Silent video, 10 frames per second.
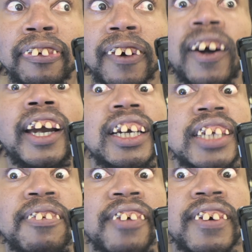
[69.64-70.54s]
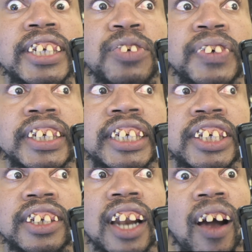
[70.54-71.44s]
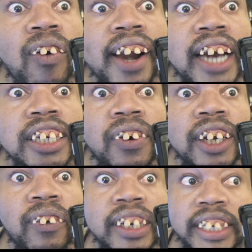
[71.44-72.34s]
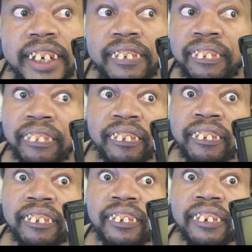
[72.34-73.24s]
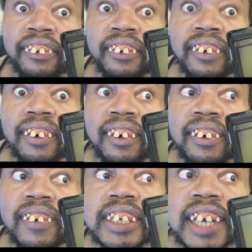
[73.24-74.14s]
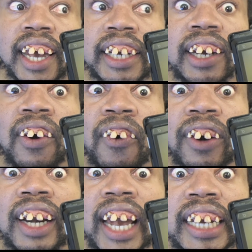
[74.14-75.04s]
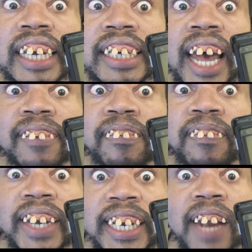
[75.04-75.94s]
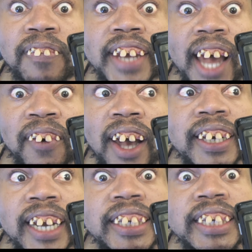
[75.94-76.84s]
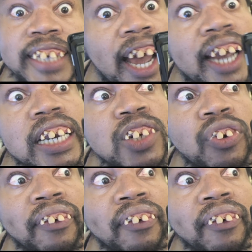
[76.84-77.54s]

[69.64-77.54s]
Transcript: Okay, because I'm very superstitious. I want to ask you any question. Yeah. Was there any old lady that played that piano and then she died?